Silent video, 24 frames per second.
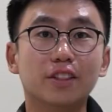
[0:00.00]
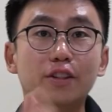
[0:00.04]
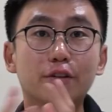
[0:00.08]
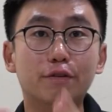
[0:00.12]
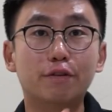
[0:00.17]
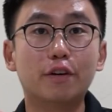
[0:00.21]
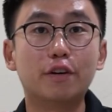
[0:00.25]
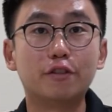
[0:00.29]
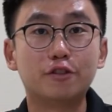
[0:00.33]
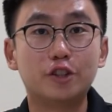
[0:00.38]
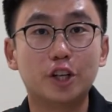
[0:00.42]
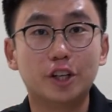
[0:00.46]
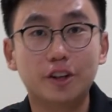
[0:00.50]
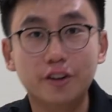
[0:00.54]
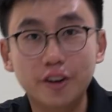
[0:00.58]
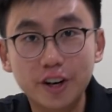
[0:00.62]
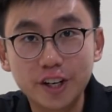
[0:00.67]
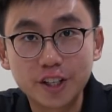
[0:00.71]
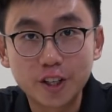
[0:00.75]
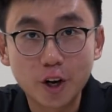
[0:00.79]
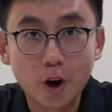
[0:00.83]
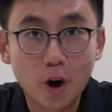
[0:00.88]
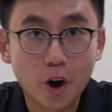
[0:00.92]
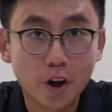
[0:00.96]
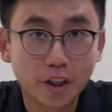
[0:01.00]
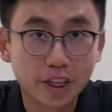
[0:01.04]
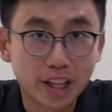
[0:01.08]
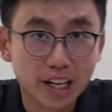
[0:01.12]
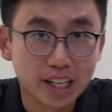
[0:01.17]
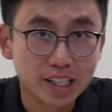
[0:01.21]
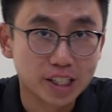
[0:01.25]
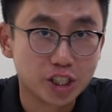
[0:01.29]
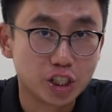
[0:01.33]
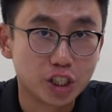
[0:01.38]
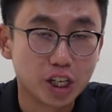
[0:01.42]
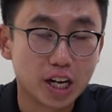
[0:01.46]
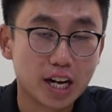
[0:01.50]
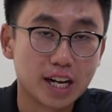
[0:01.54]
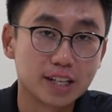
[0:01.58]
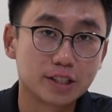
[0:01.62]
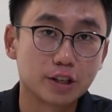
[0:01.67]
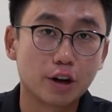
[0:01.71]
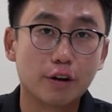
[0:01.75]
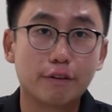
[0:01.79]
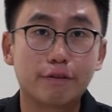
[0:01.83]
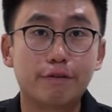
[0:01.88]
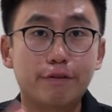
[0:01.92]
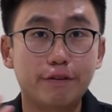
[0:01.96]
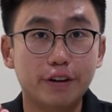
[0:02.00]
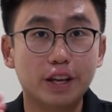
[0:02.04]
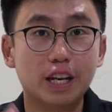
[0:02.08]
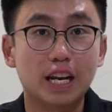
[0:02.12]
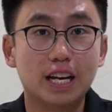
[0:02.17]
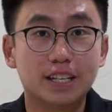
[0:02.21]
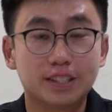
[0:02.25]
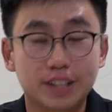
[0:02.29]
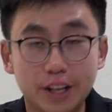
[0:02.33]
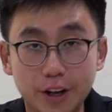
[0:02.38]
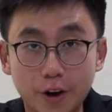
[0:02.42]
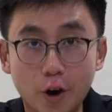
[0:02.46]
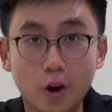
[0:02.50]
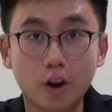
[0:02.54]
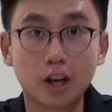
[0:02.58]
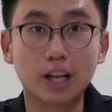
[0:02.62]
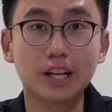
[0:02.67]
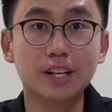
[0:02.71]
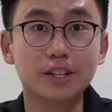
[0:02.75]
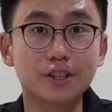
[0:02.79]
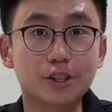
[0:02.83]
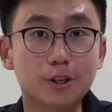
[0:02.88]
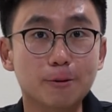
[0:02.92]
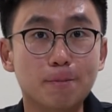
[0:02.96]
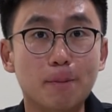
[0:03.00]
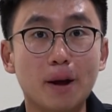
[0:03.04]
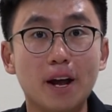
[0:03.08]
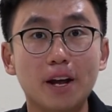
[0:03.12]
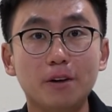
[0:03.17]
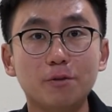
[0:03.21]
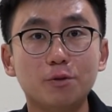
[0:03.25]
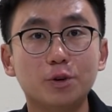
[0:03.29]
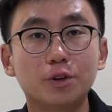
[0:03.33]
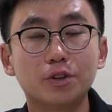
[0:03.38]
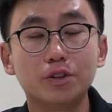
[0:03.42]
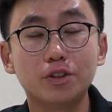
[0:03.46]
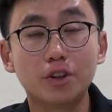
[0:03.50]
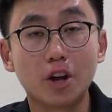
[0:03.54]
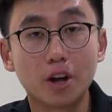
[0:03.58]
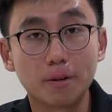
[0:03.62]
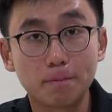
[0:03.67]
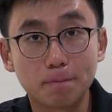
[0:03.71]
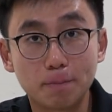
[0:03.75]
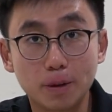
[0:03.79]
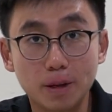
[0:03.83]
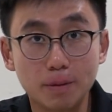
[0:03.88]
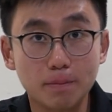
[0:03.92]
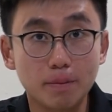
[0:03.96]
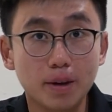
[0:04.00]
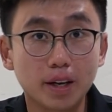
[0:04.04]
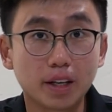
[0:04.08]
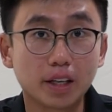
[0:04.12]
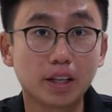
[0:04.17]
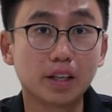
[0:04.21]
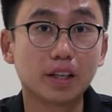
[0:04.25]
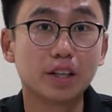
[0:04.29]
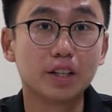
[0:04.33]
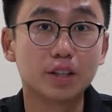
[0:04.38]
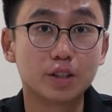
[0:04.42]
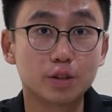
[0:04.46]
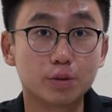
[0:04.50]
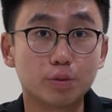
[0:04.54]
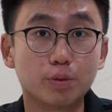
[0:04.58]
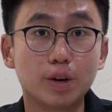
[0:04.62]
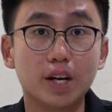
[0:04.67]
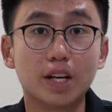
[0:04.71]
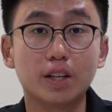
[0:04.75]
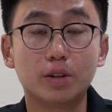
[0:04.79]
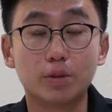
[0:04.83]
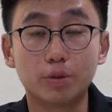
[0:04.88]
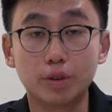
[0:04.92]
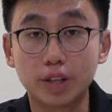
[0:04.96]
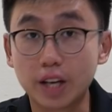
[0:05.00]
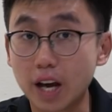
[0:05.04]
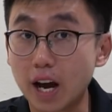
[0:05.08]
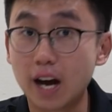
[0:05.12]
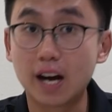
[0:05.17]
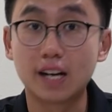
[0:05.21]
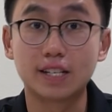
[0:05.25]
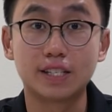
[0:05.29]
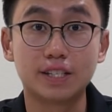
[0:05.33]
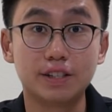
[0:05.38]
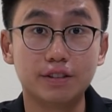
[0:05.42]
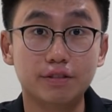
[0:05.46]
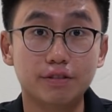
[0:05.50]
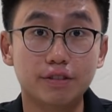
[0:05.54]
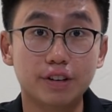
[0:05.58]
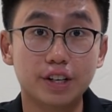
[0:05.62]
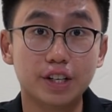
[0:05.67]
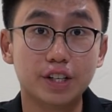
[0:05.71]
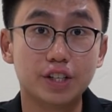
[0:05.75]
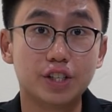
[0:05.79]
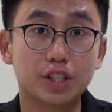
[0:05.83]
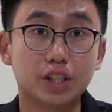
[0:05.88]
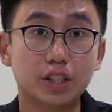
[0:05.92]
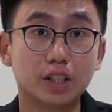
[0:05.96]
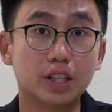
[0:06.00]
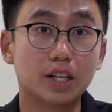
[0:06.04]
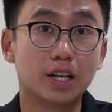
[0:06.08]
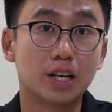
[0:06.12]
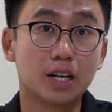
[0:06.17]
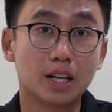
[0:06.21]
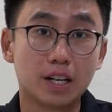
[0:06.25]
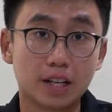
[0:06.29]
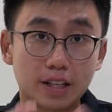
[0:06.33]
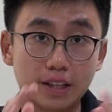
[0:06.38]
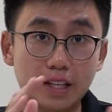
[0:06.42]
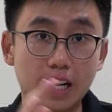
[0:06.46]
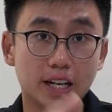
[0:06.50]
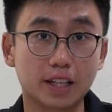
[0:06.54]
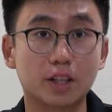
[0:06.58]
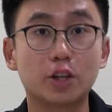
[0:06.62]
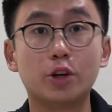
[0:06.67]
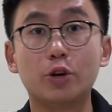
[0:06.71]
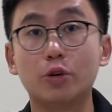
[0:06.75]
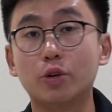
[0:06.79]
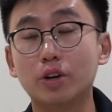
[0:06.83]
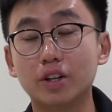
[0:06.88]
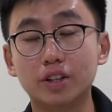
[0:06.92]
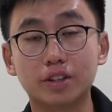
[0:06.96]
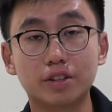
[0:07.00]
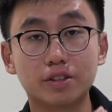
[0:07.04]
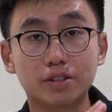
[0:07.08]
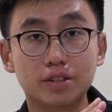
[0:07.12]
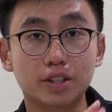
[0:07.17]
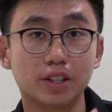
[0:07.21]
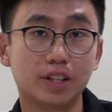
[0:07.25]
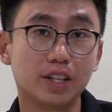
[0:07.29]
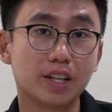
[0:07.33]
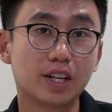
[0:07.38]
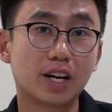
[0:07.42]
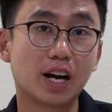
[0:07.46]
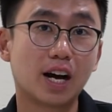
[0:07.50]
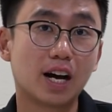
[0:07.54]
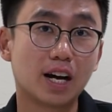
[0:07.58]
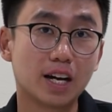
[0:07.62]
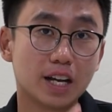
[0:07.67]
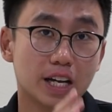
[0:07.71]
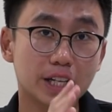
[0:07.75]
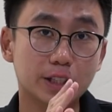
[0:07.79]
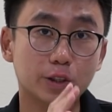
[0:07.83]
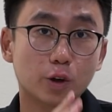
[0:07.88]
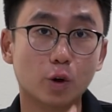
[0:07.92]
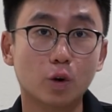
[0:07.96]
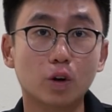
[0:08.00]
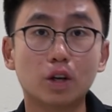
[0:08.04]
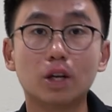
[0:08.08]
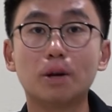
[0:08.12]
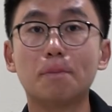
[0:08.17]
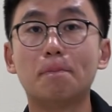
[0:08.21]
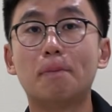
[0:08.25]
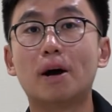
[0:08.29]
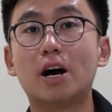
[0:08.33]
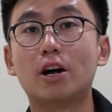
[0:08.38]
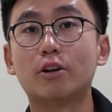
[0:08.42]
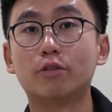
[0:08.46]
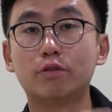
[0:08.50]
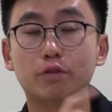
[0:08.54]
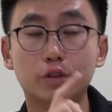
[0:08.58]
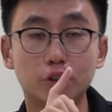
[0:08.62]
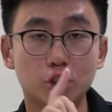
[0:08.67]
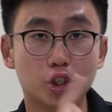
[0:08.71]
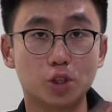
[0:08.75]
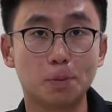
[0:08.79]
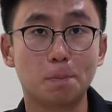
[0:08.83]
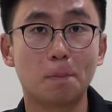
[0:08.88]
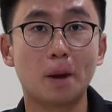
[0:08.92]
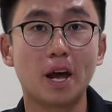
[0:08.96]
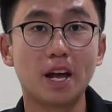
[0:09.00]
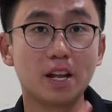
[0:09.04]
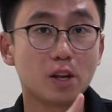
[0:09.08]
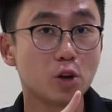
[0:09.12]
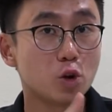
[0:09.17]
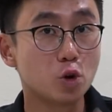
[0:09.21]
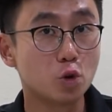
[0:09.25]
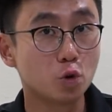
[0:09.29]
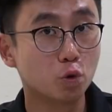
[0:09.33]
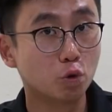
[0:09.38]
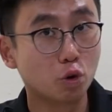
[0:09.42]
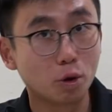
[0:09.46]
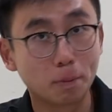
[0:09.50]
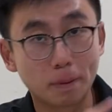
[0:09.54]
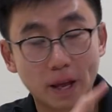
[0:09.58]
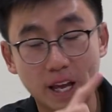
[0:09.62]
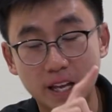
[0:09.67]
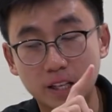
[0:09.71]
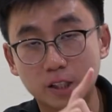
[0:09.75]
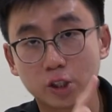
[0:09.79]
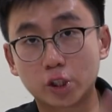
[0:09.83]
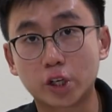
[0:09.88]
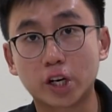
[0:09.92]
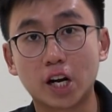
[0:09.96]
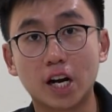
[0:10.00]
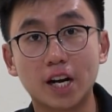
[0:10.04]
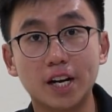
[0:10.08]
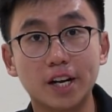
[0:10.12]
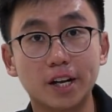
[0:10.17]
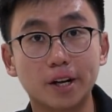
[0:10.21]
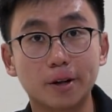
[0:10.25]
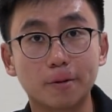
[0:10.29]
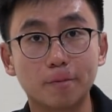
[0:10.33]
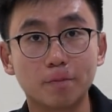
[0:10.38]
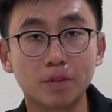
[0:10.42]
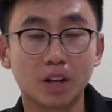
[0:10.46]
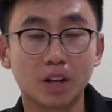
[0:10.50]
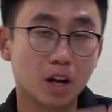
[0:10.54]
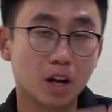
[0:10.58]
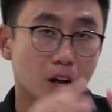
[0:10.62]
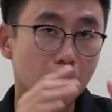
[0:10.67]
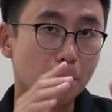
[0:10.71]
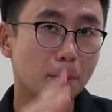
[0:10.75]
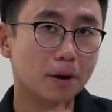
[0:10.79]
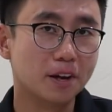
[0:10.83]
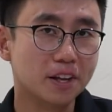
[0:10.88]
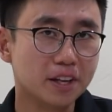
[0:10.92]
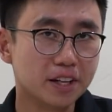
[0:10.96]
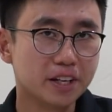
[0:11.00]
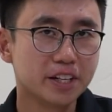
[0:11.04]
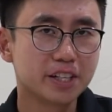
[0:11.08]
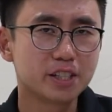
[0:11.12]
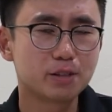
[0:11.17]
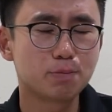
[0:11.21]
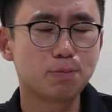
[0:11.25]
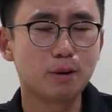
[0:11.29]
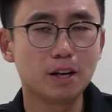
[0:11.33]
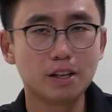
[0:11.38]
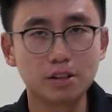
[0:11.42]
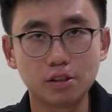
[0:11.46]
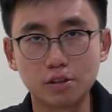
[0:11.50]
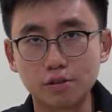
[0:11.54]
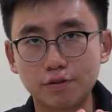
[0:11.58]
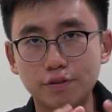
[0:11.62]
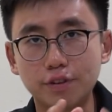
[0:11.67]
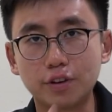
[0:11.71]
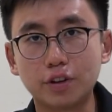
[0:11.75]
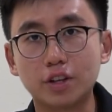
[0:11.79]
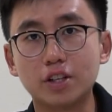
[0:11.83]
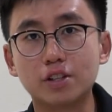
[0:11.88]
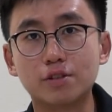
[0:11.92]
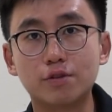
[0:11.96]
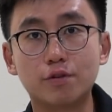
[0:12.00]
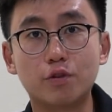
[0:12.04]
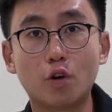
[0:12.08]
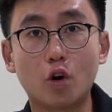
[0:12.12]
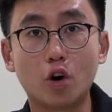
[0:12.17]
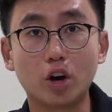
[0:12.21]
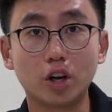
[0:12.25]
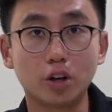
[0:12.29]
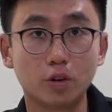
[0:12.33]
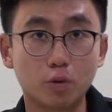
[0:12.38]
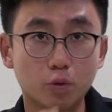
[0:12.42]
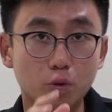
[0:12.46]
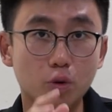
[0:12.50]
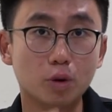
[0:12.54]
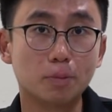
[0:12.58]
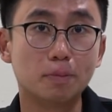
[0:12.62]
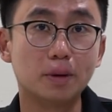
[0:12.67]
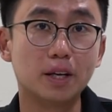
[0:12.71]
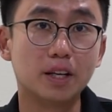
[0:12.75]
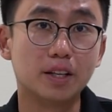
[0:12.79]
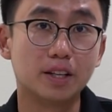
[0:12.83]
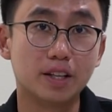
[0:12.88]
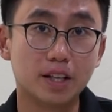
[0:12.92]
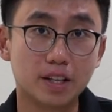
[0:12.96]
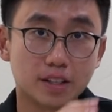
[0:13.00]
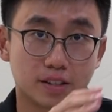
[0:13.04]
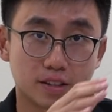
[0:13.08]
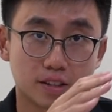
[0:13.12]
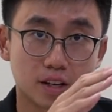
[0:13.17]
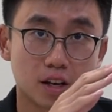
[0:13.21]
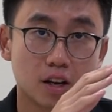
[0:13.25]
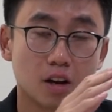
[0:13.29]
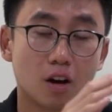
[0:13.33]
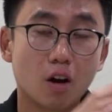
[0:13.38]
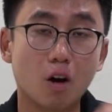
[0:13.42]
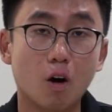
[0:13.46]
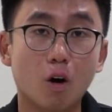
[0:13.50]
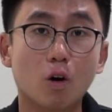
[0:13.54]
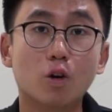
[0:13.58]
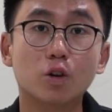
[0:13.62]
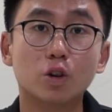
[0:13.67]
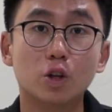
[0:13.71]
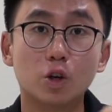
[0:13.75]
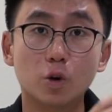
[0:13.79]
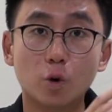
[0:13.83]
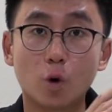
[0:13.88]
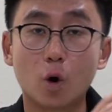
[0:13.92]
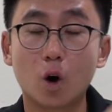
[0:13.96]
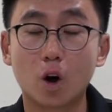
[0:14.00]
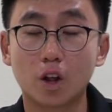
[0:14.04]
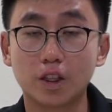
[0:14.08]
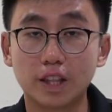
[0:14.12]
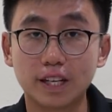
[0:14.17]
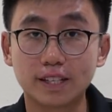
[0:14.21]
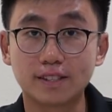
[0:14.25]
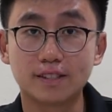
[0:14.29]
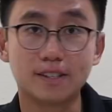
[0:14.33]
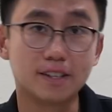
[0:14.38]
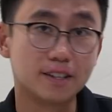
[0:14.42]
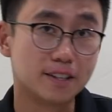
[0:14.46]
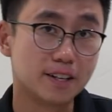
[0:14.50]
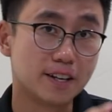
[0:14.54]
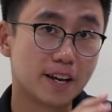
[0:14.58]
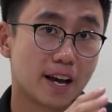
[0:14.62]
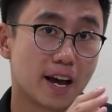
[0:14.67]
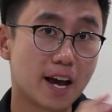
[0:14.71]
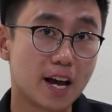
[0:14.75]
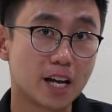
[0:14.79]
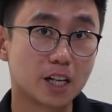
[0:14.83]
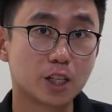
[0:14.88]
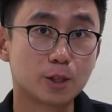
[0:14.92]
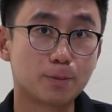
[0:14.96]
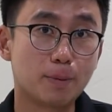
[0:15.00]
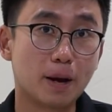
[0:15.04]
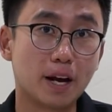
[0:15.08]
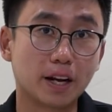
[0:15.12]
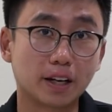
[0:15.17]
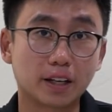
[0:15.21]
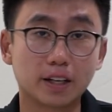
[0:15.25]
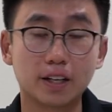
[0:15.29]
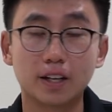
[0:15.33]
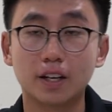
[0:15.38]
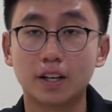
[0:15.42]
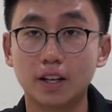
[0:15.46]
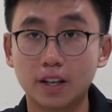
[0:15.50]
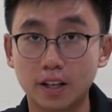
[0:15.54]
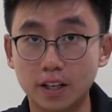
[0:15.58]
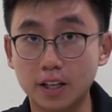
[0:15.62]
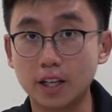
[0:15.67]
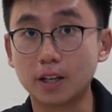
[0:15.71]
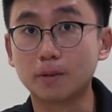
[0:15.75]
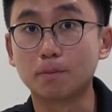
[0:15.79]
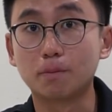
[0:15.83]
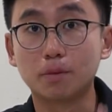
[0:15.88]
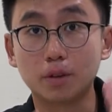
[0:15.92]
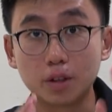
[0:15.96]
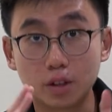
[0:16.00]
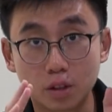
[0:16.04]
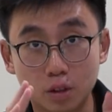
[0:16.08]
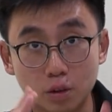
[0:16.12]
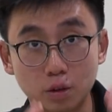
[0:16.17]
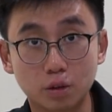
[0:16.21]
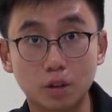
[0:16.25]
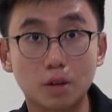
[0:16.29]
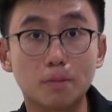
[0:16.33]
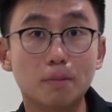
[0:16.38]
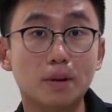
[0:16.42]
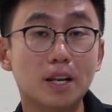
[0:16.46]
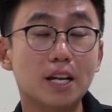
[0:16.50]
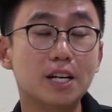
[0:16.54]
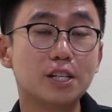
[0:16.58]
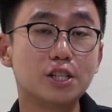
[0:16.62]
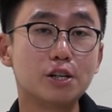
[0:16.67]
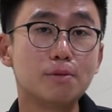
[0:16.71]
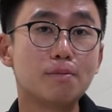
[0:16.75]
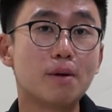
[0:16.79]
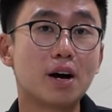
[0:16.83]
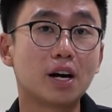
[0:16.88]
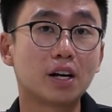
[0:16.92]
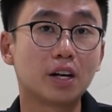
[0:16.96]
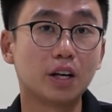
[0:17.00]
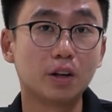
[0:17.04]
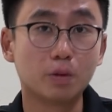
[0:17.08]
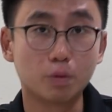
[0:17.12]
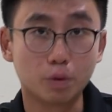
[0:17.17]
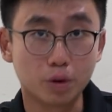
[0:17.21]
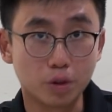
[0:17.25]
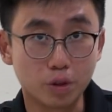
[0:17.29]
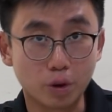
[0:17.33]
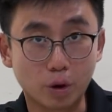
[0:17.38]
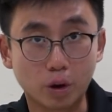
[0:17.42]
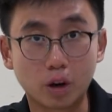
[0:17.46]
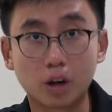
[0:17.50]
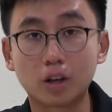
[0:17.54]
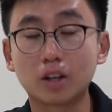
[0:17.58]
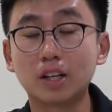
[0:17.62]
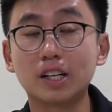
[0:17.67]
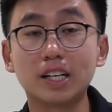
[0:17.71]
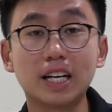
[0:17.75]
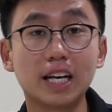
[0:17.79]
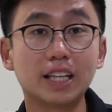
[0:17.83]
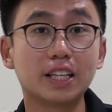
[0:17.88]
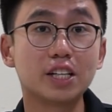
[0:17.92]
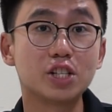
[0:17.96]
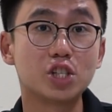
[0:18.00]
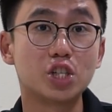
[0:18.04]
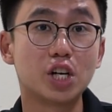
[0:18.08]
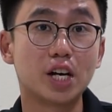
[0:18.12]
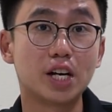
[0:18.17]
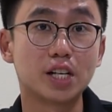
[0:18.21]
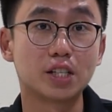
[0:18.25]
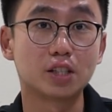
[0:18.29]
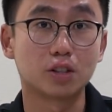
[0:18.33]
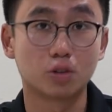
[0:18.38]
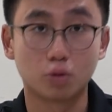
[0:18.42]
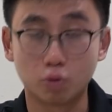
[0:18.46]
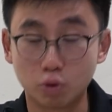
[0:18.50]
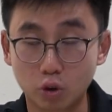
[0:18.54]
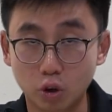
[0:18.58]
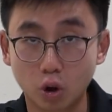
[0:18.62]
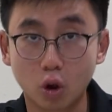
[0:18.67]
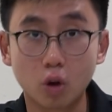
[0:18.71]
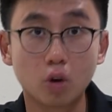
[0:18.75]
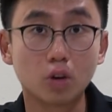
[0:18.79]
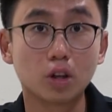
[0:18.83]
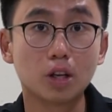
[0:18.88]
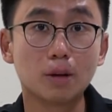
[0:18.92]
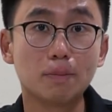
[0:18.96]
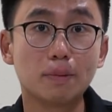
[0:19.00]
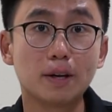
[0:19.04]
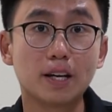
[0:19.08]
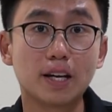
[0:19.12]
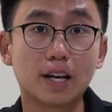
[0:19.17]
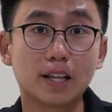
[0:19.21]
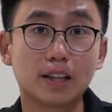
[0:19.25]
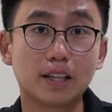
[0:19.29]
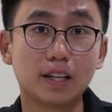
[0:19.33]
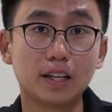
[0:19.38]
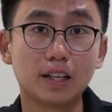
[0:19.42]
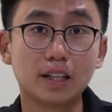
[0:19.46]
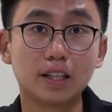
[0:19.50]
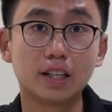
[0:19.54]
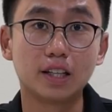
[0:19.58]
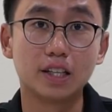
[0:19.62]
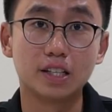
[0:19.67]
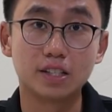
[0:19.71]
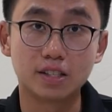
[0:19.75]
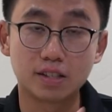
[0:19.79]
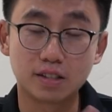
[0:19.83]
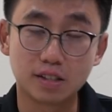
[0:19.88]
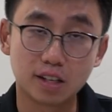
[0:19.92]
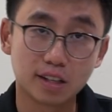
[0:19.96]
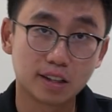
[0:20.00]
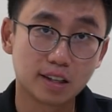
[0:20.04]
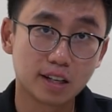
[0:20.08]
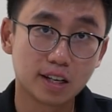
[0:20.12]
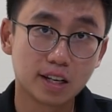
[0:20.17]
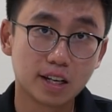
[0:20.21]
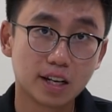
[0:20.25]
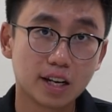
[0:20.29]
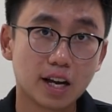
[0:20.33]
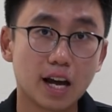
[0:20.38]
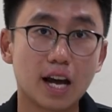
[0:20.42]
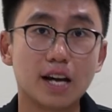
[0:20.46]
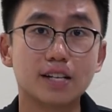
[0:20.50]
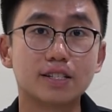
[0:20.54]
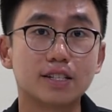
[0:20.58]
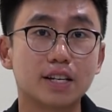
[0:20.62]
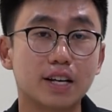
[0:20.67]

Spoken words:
The 4th generation Honda Jazz, or Fit as they call it in Japan, will not be making its way to the ASEAN region. That cute little city car is only bound for Japan, Europe and China. But in its place to fill its void will be this all-new Honda City Hatchback. Yep, so the Malaysian market will no longer get the Jazz, will only be getting the City as